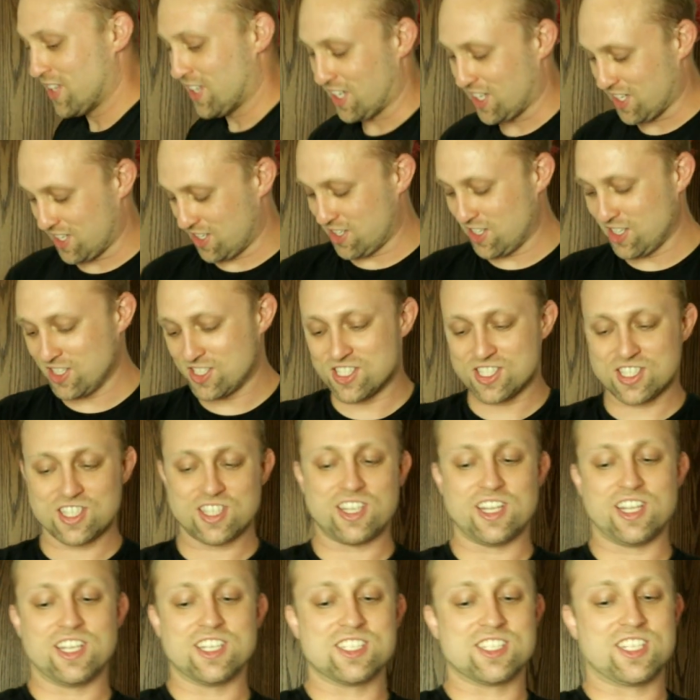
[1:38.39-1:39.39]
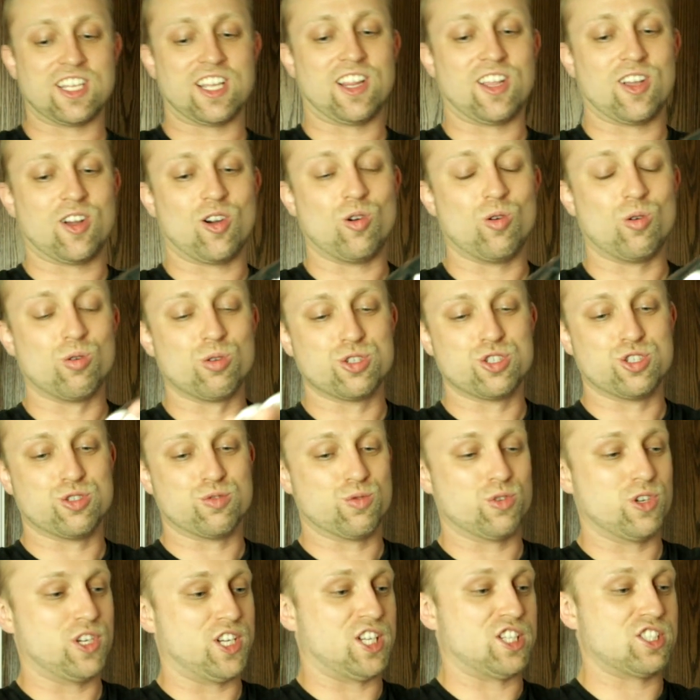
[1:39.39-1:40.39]
And these things, they like hold your
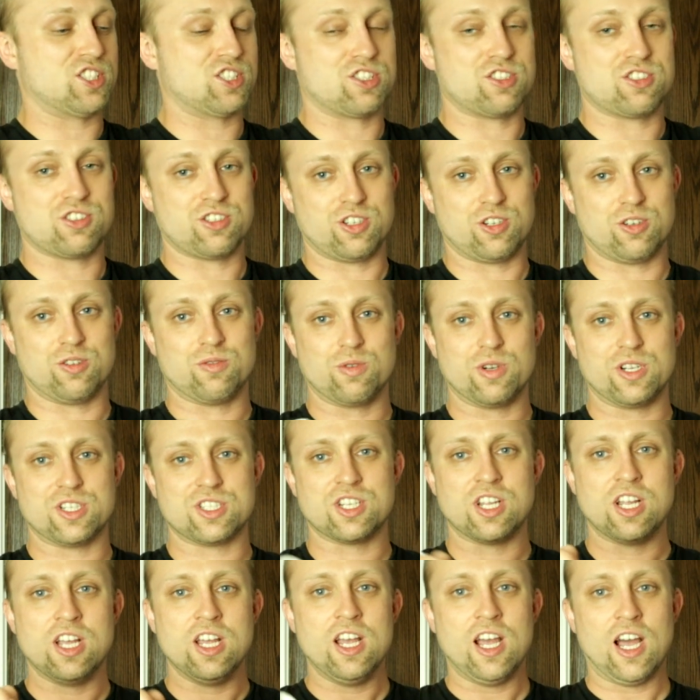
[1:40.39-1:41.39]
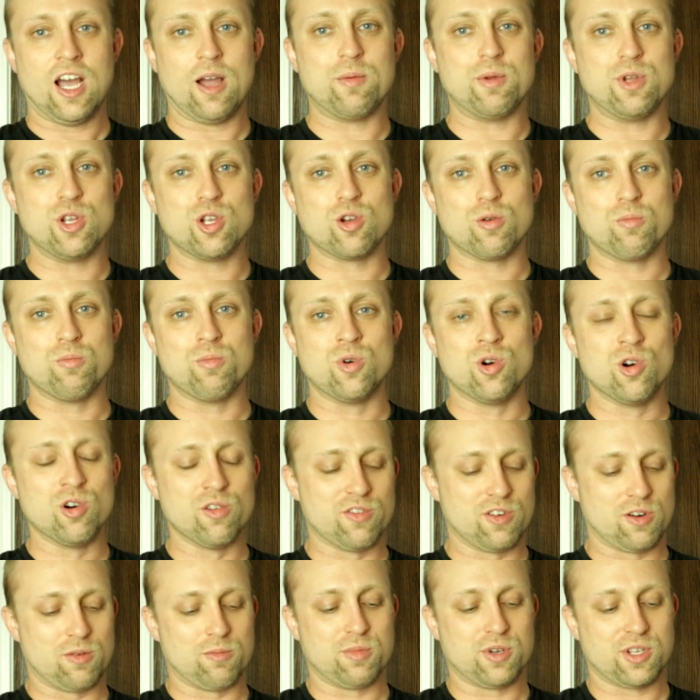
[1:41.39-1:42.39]
wrist. So your wrist, I mean, you can
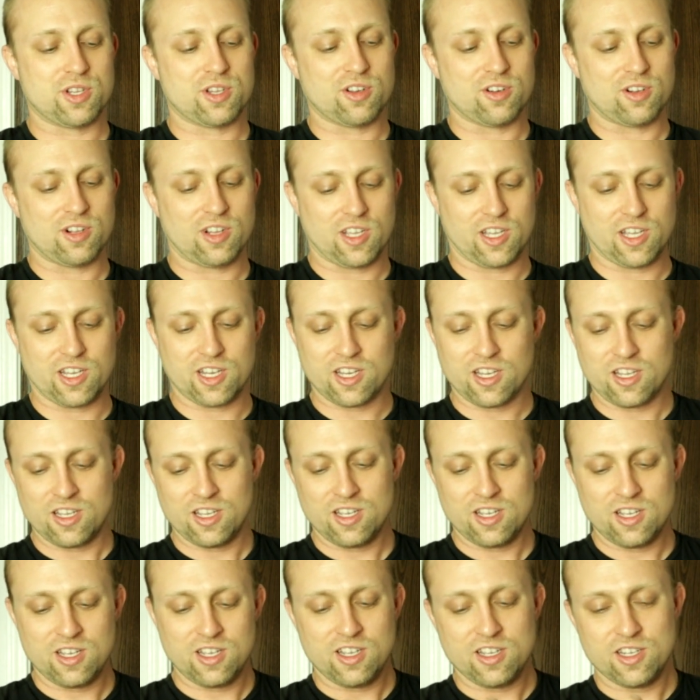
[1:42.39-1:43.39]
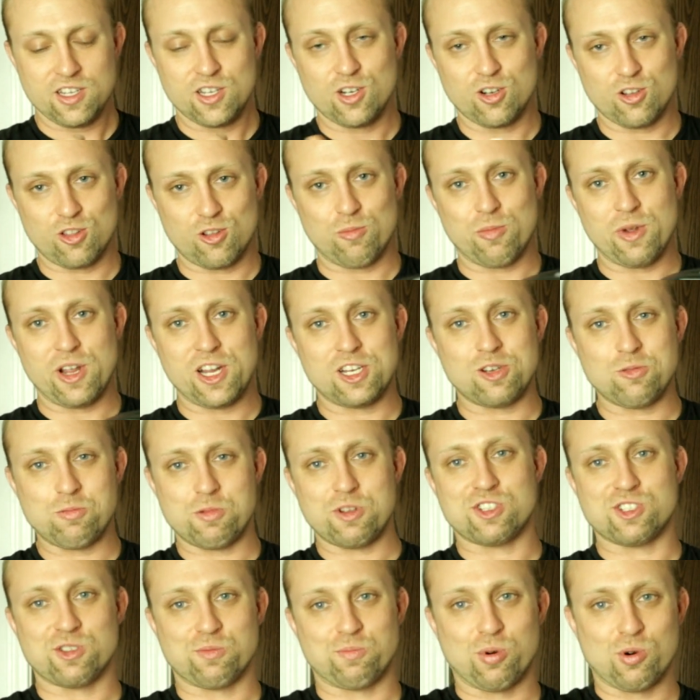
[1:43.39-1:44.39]
move them, but they're like, you know, they're made to
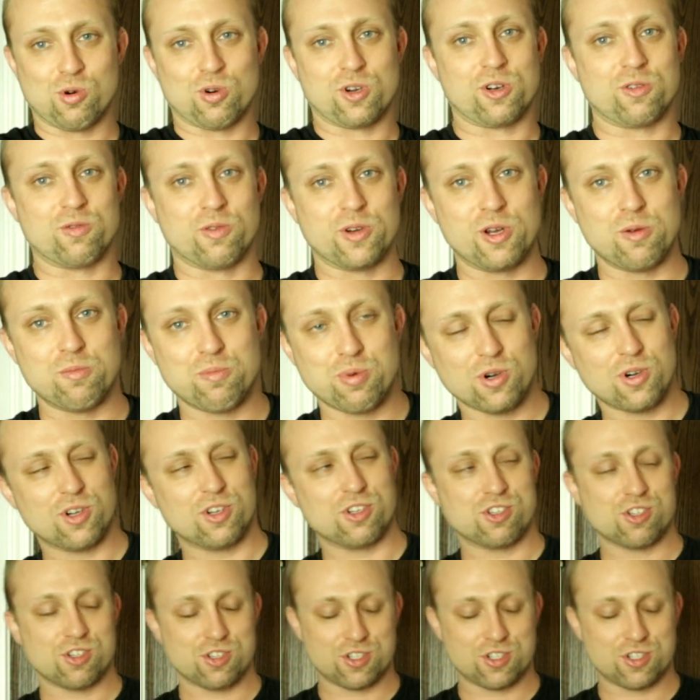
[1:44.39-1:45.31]
be supported when you punch.